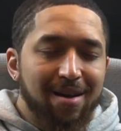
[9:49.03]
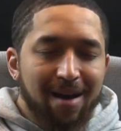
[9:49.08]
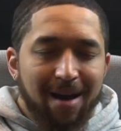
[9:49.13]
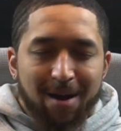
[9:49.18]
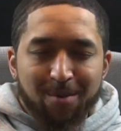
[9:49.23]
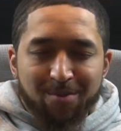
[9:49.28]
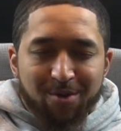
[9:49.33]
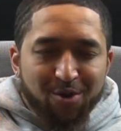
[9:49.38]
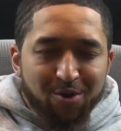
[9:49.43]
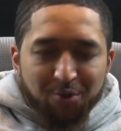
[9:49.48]

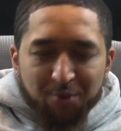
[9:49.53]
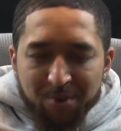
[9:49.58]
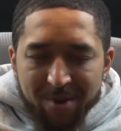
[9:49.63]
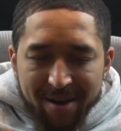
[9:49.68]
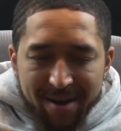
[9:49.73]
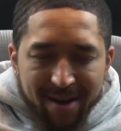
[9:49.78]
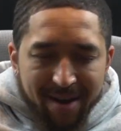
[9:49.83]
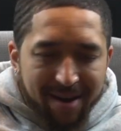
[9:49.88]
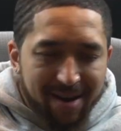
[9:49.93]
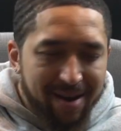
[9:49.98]
I'm
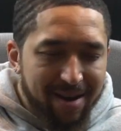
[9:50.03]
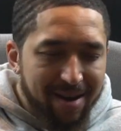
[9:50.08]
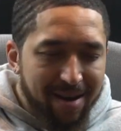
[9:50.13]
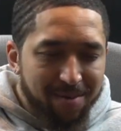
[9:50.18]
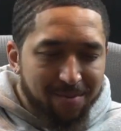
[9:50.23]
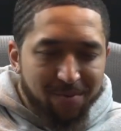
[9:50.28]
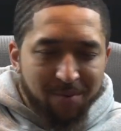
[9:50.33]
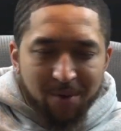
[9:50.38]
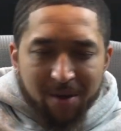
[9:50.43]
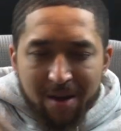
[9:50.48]
squinting and
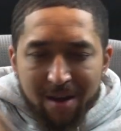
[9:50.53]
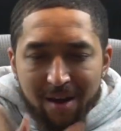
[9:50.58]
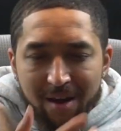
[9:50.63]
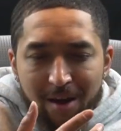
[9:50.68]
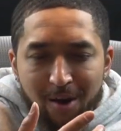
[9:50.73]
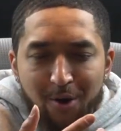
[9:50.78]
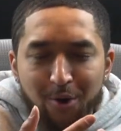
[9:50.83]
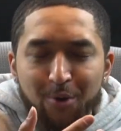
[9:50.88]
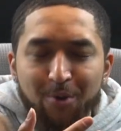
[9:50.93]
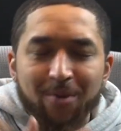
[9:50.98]
I'm
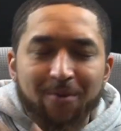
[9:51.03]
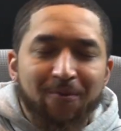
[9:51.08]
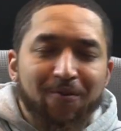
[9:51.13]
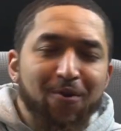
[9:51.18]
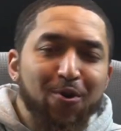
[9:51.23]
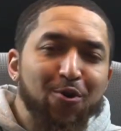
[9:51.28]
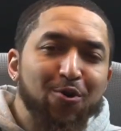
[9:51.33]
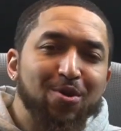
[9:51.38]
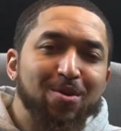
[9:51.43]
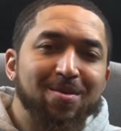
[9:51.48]
holding the
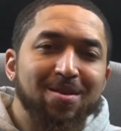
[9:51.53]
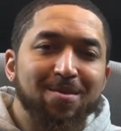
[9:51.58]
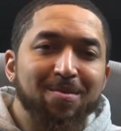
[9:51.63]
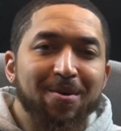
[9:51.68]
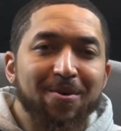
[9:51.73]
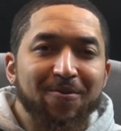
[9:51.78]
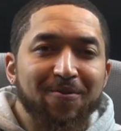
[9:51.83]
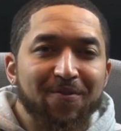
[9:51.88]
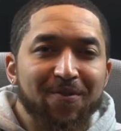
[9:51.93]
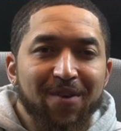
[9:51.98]
phone up to
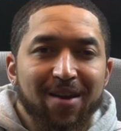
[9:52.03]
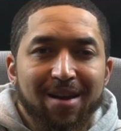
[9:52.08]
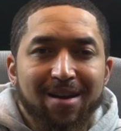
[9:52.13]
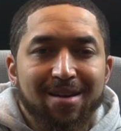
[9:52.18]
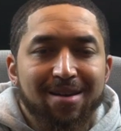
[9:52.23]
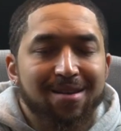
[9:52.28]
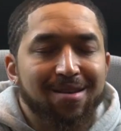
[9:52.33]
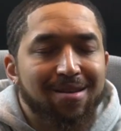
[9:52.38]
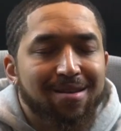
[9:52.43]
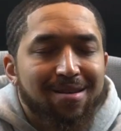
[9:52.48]
my
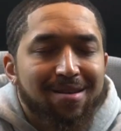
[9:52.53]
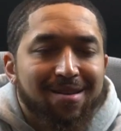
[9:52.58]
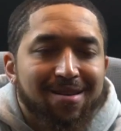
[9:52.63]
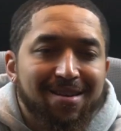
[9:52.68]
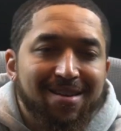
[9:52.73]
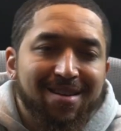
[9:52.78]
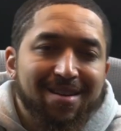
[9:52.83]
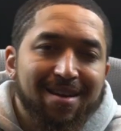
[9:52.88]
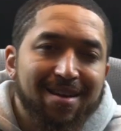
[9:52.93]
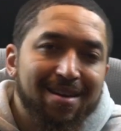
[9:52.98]
face, and it's
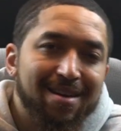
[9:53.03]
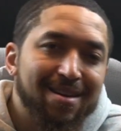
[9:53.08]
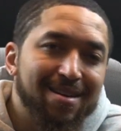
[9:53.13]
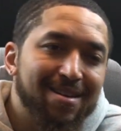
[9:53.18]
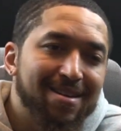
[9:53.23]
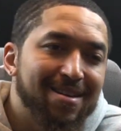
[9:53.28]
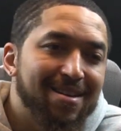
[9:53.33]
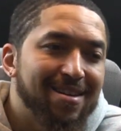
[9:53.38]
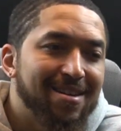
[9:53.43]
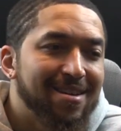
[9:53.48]
just like,
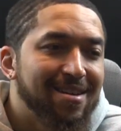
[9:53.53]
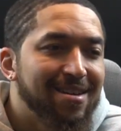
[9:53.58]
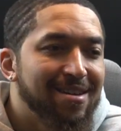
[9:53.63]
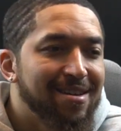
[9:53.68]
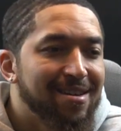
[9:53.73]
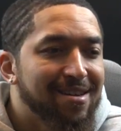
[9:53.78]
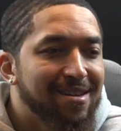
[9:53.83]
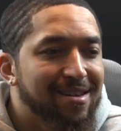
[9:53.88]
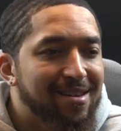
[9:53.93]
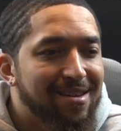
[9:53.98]

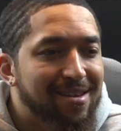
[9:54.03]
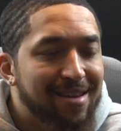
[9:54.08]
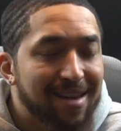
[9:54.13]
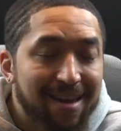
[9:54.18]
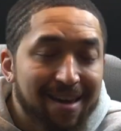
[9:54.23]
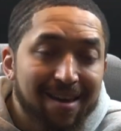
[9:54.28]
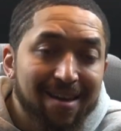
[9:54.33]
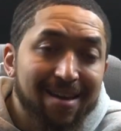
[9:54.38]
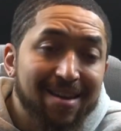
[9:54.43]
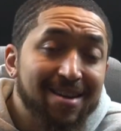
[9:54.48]

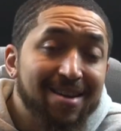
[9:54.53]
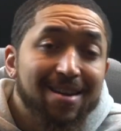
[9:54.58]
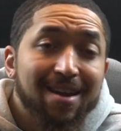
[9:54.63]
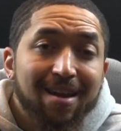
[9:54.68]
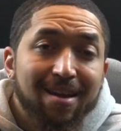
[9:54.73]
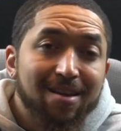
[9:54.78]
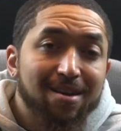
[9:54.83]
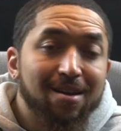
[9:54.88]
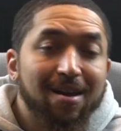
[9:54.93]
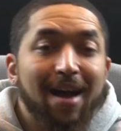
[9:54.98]
dang. And it's
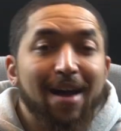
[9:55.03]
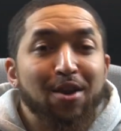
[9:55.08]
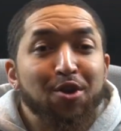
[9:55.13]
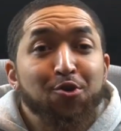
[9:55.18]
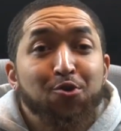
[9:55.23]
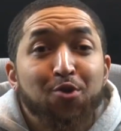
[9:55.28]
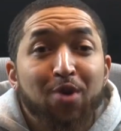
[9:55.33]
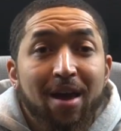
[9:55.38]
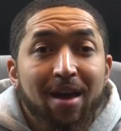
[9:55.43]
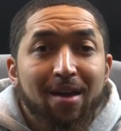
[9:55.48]
like, look, I
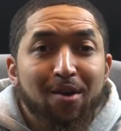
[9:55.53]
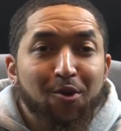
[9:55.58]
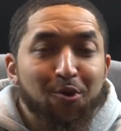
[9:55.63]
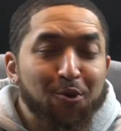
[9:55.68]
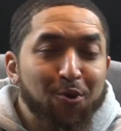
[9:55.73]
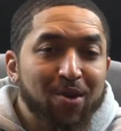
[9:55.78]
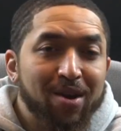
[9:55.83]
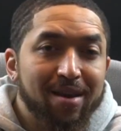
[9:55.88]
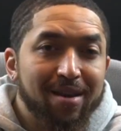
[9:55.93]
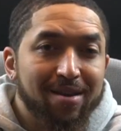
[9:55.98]
knew that
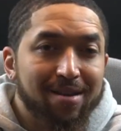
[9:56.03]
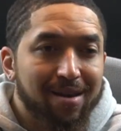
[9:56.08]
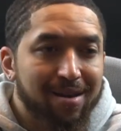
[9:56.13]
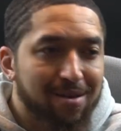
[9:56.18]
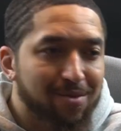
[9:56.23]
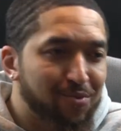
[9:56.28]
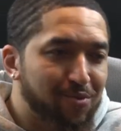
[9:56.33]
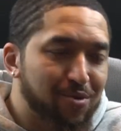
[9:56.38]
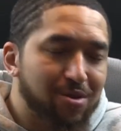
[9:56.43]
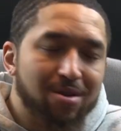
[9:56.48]
going in. Like
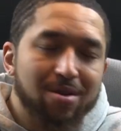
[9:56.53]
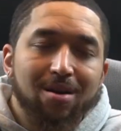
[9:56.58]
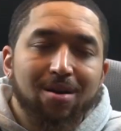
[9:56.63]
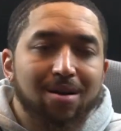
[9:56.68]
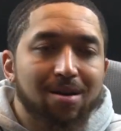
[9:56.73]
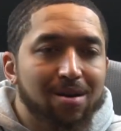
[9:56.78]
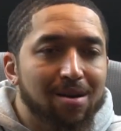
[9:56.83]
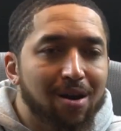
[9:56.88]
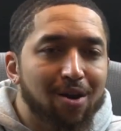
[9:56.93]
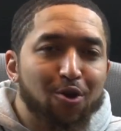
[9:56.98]

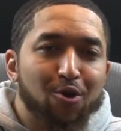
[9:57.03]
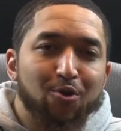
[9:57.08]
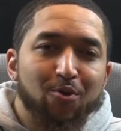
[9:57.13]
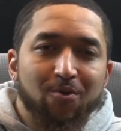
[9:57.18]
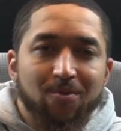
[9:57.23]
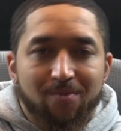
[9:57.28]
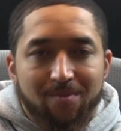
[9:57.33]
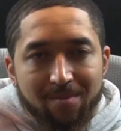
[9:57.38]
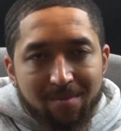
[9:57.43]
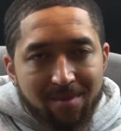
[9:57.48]
the
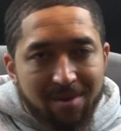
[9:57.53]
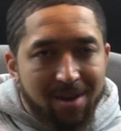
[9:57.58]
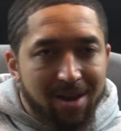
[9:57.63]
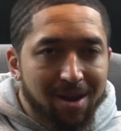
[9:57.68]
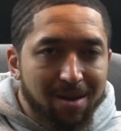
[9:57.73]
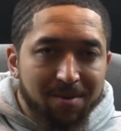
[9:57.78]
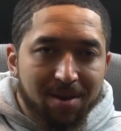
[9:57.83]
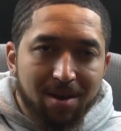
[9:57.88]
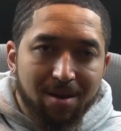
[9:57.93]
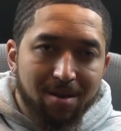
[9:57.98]
whole
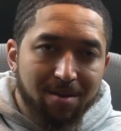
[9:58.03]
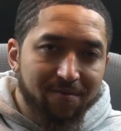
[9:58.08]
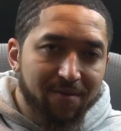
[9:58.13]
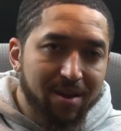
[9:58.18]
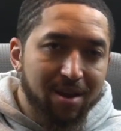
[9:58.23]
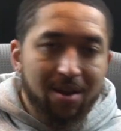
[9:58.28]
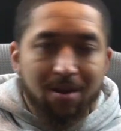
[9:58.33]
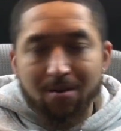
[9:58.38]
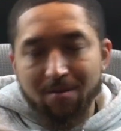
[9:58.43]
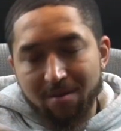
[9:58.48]
subject of the
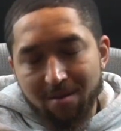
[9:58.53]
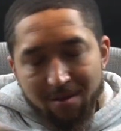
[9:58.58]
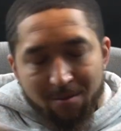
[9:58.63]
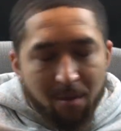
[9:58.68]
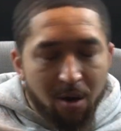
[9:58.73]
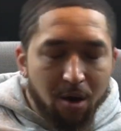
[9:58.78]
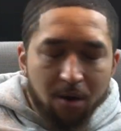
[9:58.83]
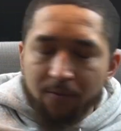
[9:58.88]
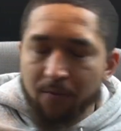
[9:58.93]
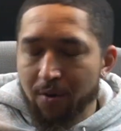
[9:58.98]
video, it's a
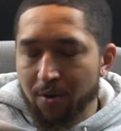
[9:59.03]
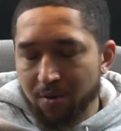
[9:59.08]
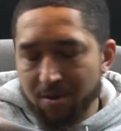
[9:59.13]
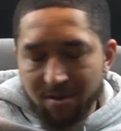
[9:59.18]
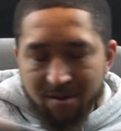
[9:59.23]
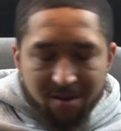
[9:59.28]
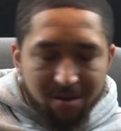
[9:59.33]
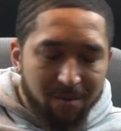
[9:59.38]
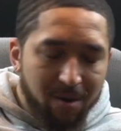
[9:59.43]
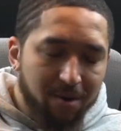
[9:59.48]
small phone,
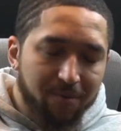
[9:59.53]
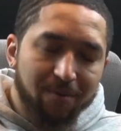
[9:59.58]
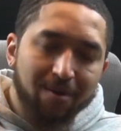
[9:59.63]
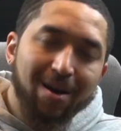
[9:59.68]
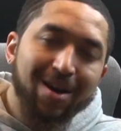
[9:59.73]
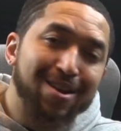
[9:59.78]
it's a small phone.